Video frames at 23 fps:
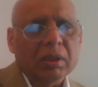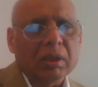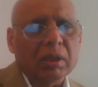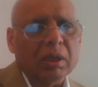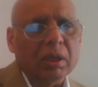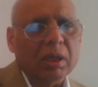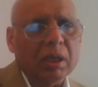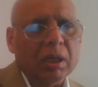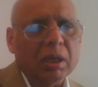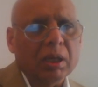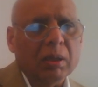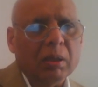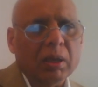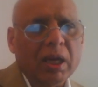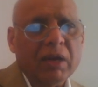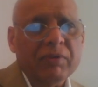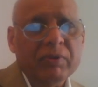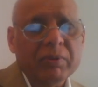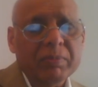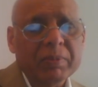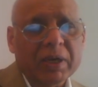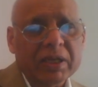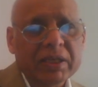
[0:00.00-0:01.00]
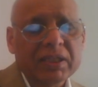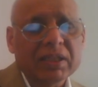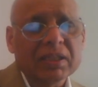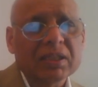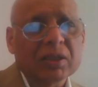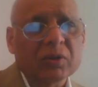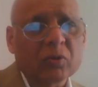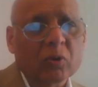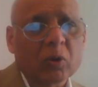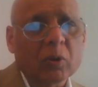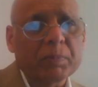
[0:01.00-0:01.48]
everybody in
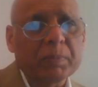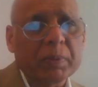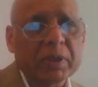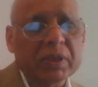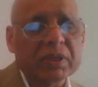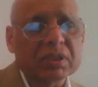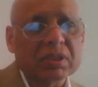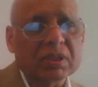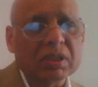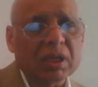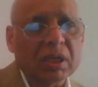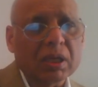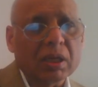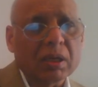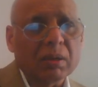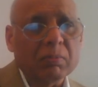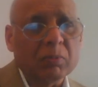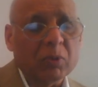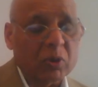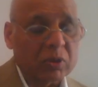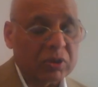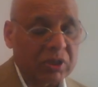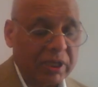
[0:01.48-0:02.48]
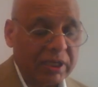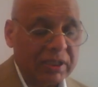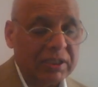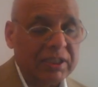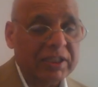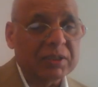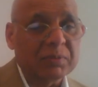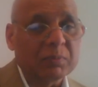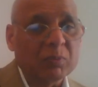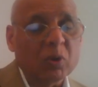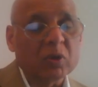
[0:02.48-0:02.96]
the group is at
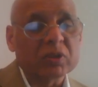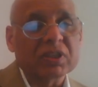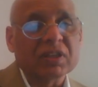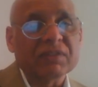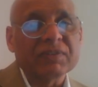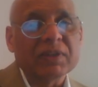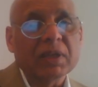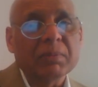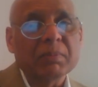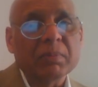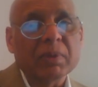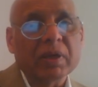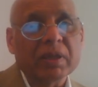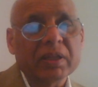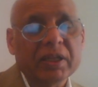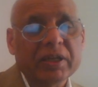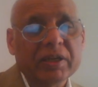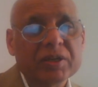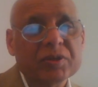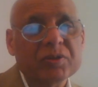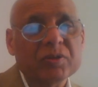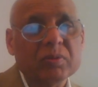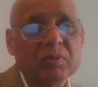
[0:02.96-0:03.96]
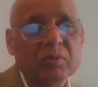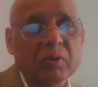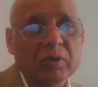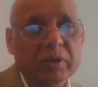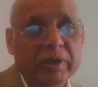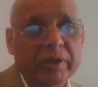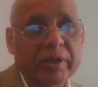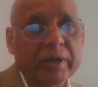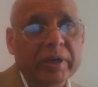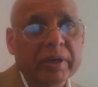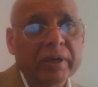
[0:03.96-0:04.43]
least most of them are there to
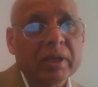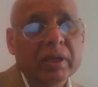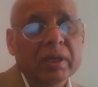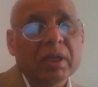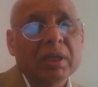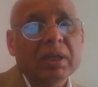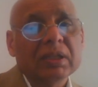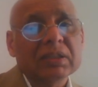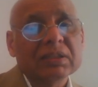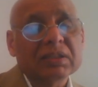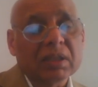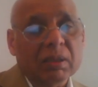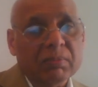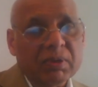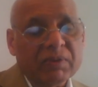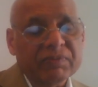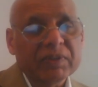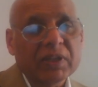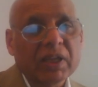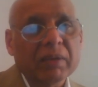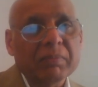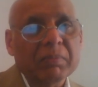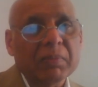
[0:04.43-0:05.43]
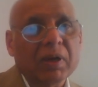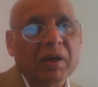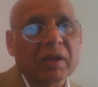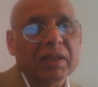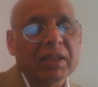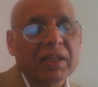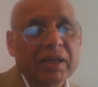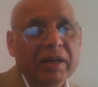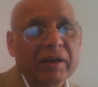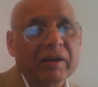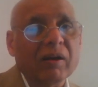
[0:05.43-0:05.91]
learn. Some of them are
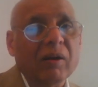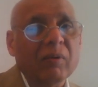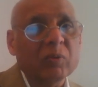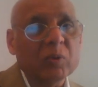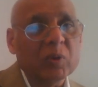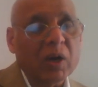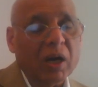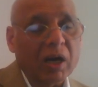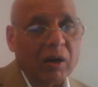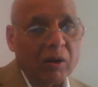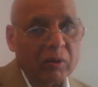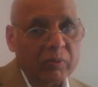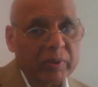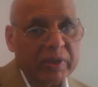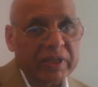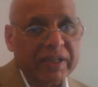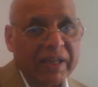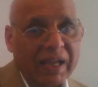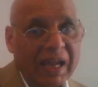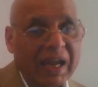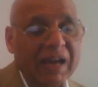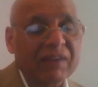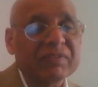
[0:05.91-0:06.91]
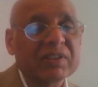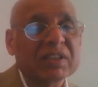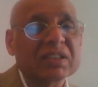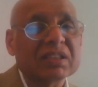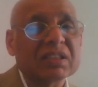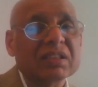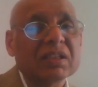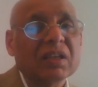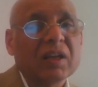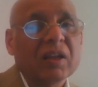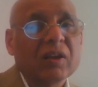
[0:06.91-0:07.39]
there who already have the
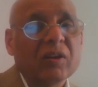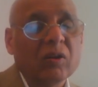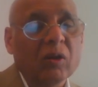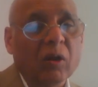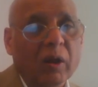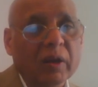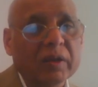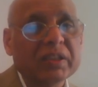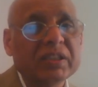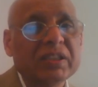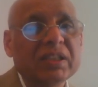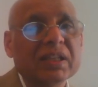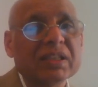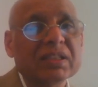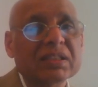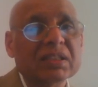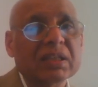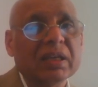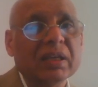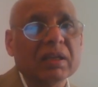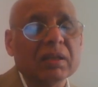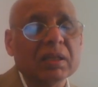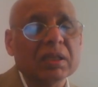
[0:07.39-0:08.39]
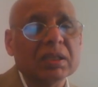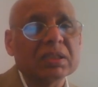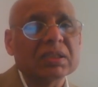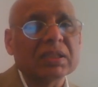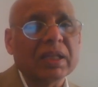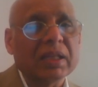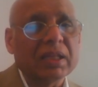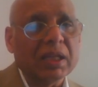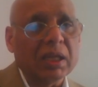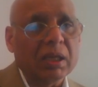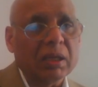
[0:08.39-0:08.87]
knowledge and skills,
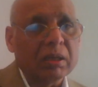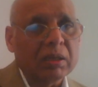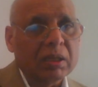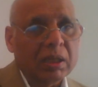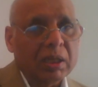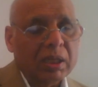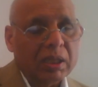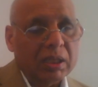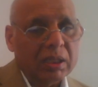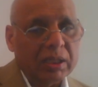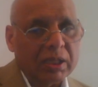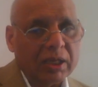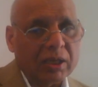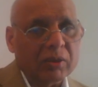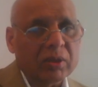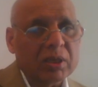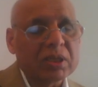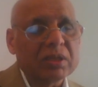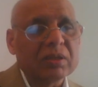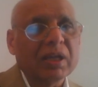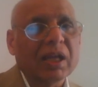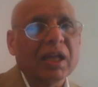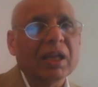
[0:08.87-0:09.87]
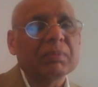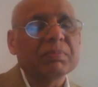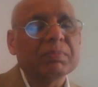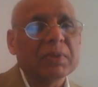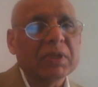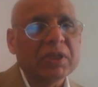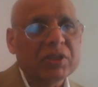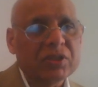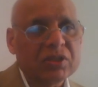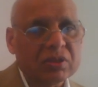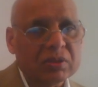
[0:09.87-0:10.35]
and they are going to help
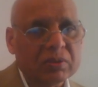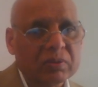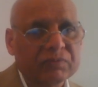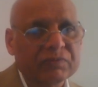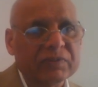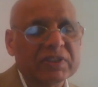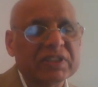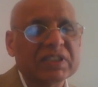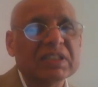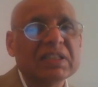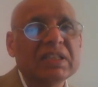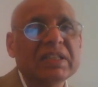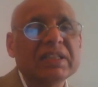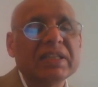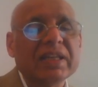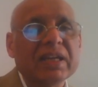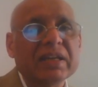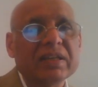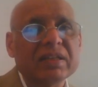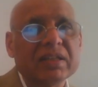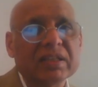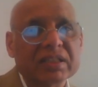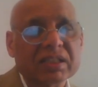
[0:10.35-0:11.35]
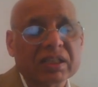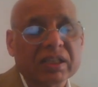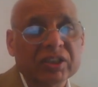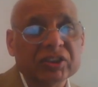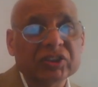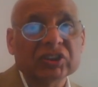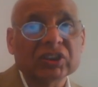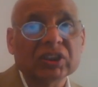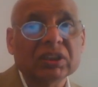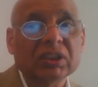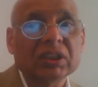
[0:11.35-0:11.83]
me to facilitate
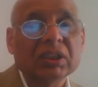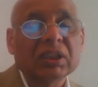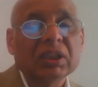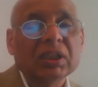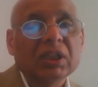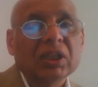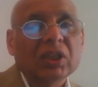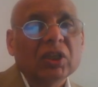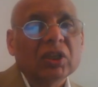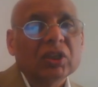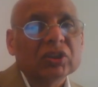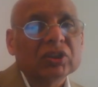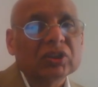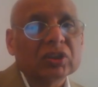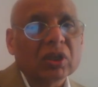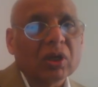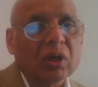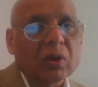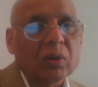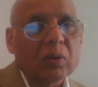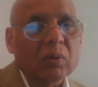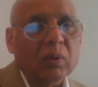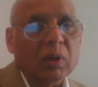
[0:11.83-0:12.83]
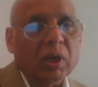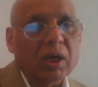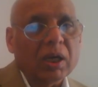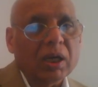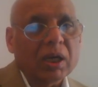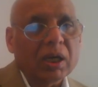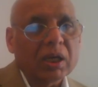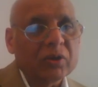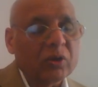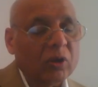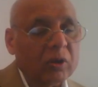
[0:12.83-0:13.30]
discussion.
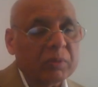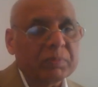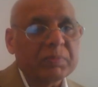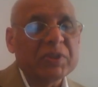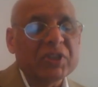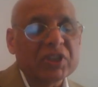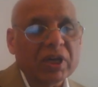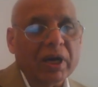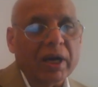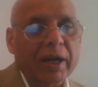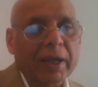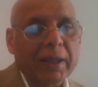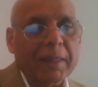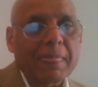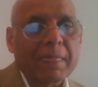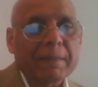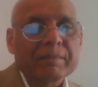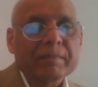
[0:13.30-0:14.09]
So don't be shy.